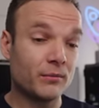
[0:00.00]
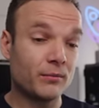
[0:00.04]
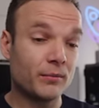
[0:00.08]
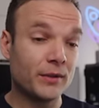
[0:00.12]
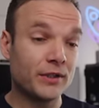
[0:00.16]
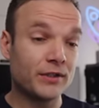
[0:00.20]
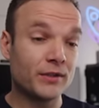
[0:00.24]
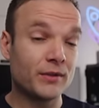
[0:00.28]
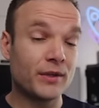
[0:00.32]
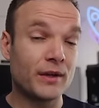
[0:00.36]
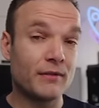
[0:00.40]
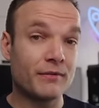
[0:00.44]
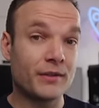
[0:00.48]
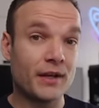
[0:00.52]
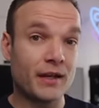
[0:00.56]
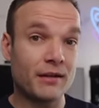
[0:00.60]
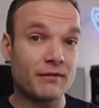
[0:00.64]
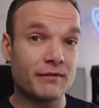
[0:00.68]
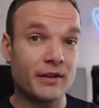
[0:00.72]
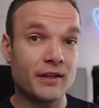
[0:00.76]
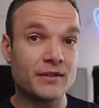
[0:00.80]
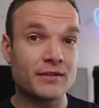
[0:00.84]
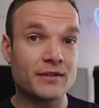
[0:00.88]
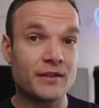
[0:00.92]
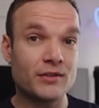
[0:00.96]
We do have that
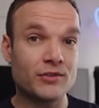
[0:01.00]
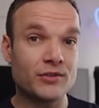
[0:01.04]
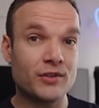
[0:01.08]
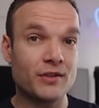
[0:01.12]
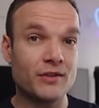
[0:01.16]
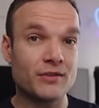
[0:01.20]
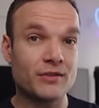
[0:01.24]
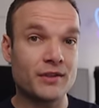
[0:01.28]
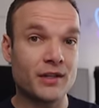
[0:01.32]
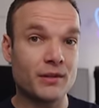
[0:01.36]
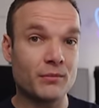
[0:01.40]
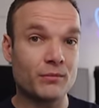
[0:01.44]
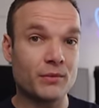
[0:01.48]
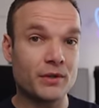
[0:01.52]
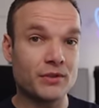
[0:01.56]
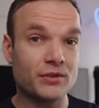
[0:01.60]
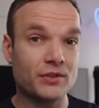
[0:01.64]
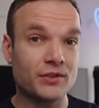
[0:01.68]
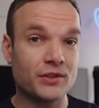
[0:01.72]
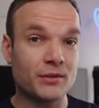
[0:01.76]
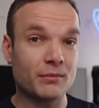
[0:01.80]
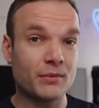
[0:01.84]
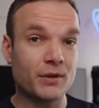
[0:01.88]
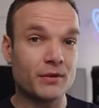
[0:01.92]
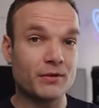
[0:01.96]
InvestEngine SIP, which
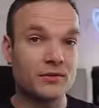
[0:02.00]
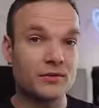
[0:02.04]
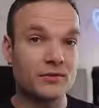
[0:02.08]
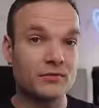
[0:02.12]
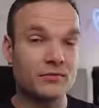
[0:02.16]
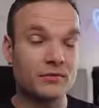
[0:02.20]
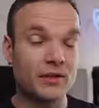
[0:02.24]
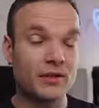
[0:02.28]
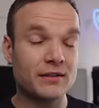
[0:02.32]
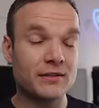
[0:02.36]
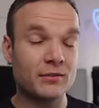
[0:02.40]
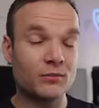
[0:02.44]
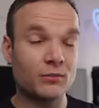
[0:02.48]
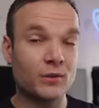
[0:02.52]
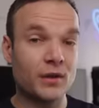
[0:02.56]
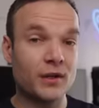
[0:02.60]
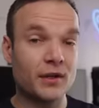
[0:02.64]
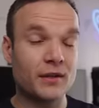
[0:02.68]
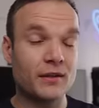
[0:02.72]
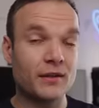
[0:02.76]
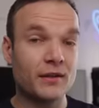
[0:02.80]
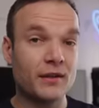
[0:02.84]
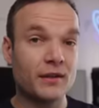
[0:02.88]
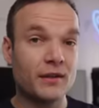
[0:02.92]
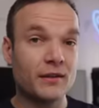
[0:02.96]
is the most recent
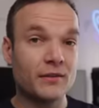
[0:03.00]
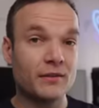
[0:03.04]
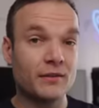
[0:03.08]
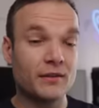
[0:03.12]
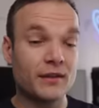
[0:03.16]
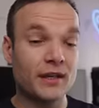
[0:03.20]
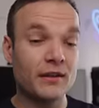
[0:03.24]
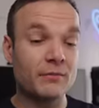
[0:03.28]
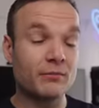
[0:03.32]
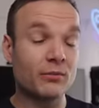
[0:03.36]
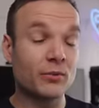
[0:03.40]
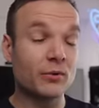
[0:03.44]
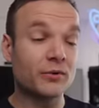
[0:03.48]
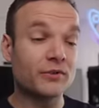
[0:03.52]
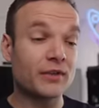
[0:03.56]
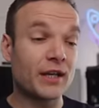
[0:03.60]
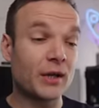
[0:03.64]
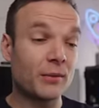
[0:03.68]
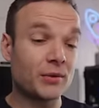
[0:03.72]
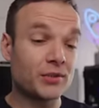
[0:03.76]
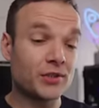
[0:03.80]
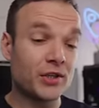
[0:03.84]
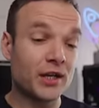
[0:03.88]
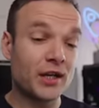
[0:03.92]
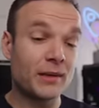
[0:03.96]
one they've brought
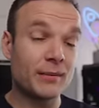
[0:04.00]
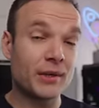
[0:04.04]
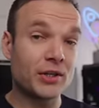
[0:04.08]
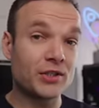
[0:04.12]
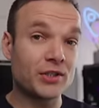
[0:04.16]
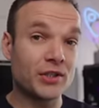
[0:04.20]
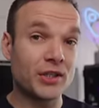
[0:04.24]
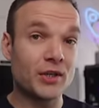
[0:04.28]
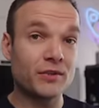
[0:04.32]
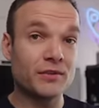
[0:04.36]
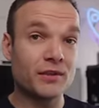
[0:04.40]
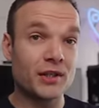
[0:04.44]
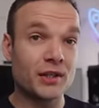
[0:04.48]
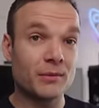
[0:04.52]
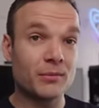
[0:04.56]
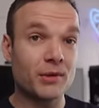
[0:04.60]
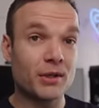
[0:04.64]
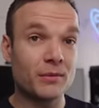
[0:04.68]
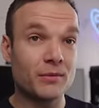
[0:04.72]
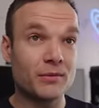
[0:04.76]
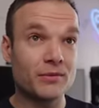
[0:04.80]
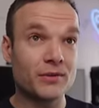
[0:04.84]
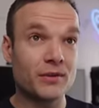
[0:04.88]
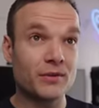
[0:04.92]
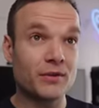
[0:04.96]
out, which I am actually using at the
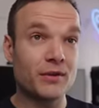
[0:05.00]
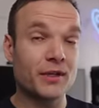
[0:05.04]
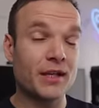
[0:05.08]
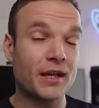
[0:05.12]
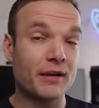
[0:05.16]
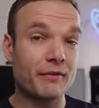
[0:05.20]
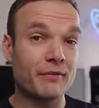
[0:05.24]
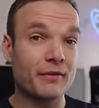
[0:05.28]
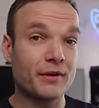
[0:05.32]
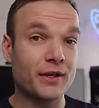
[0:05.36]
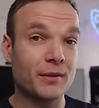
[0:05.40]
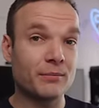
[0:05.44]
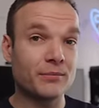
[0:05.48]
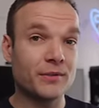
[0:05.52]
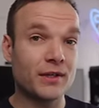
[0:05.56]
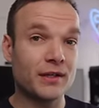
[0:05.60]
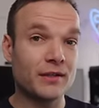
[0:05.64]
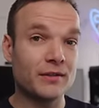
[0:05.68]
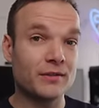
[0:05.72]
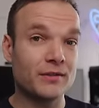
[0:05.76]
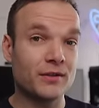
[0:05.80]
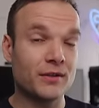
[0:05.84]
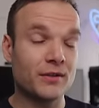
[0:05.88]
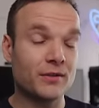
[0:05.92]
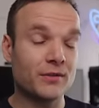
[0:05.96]
moment. So look out for an
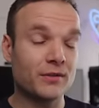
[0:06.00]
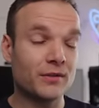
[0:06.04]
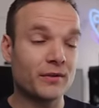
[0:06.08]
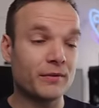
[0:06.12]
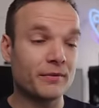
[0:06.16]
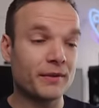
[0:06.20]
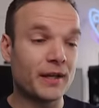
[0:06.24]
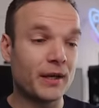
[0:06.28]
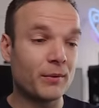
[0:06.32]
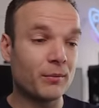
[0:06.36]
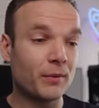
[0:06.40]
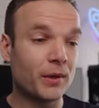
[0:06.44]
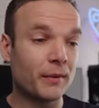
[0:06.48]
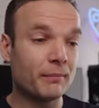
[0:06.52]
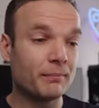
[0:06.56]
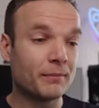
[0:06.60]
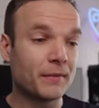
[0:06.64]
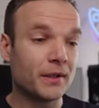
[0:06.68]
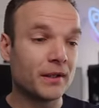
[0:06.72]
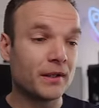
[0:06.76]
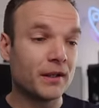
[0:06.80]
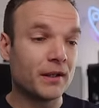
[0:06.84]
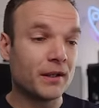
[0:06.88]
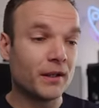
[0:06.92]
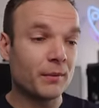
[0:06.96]
update soon on that one.
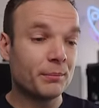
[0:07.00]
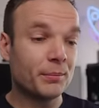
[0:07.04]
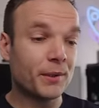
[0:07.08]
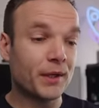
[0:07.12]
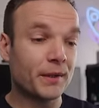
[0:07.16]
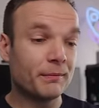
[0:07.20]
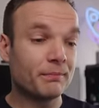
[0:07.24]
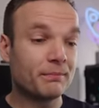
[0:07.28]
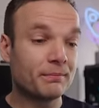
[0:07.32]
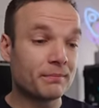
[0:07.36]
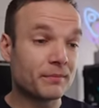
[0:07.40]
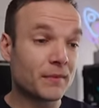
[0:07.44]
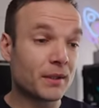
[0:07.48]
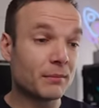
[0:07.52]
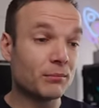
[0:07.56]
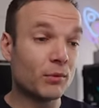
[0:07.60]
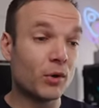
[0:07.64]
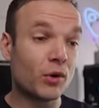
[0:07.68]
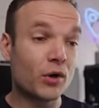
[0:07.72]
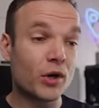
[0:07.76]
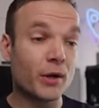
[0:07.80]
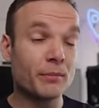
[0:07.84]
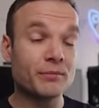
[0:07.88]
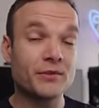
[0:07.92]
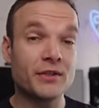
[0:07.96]
But
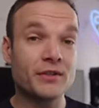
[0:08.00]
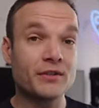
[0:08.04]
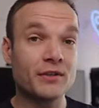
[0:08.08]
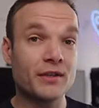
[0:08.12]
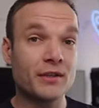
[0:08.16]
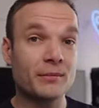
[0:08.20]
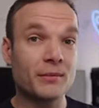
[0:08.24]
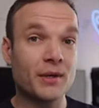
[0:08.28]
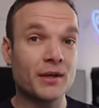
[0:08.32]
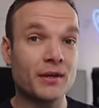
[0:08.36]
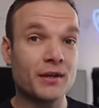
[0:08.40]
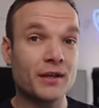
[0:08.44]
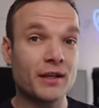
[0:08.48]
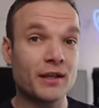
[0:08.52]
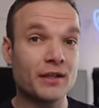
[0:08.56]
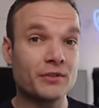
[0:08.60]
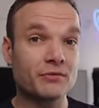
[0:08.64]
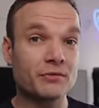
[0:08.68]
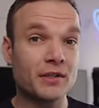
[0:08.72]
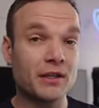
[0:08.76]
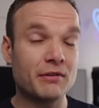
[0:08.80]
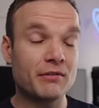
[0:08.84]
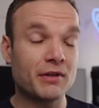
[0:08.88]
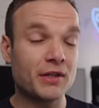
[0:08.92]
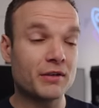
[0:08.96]
more competition in the market is
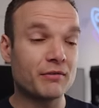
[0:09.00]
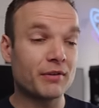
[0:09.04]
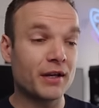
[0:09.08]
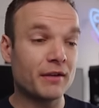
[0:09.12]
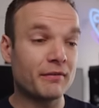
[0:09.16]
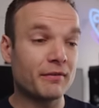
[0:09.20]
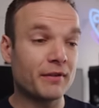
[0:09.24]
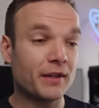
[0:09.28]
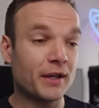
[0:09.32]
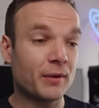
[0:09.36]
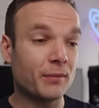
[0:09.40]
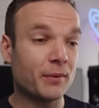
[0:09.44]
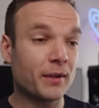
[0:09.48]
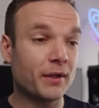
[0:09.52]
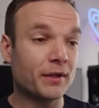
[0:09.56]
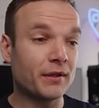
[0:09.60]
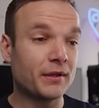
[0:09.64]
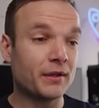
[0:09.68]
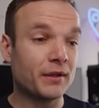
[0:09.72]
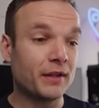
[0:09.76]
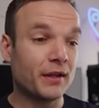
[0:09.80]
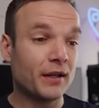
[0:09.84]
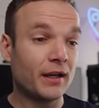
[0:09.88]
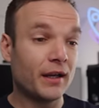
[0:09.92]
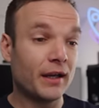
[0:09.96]
really, really great for that one.
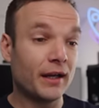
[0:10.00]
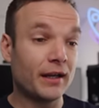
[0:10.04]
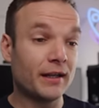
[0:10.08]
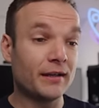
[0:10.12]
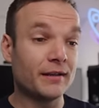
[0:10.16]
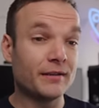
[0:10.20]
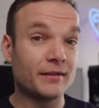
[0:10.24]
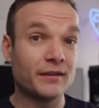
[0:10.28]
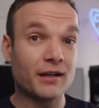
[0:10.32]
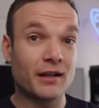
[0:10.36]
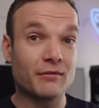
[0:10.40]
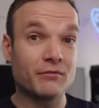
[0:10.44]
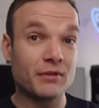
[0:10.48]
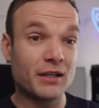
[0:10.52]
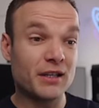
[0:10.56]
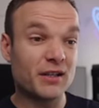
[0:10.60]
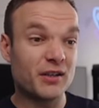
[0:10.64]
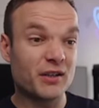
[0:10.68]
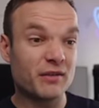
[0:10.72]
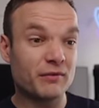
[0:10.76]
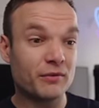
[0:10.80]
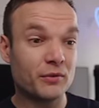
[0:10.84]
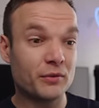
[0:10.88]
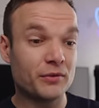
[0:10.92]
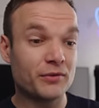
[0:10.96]
And I'm really
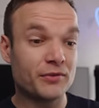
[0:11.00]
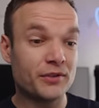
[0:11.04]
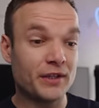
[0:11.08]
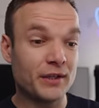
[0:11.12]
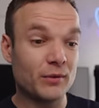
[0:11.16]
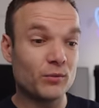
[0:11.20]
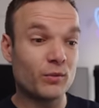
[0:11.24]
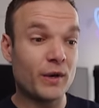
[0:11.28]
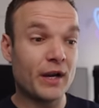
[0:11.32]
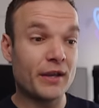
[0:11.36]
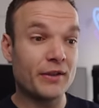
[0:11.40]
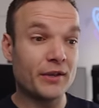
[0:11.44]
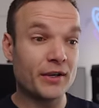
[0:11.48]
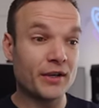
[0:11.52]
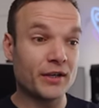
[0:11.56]
looking forward to seeing where the